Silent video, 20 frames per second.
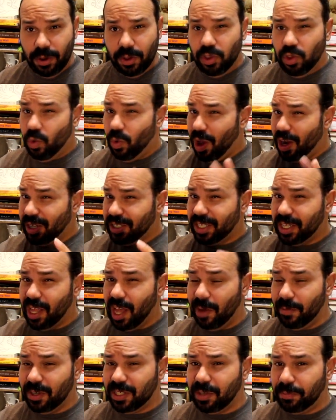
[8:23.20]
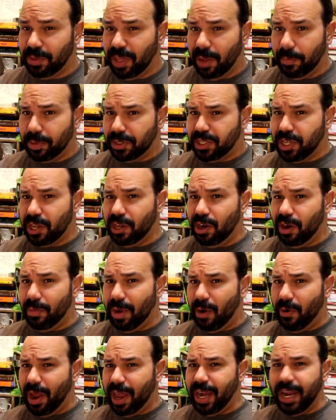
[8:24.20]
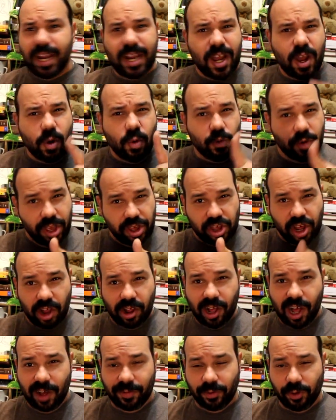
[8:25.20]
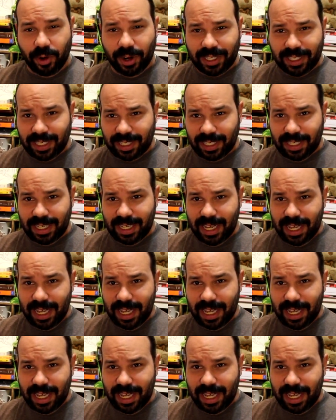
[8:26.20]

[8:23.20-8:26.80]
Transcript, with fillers: You want us to cover something in particular about writing? We shall cover it.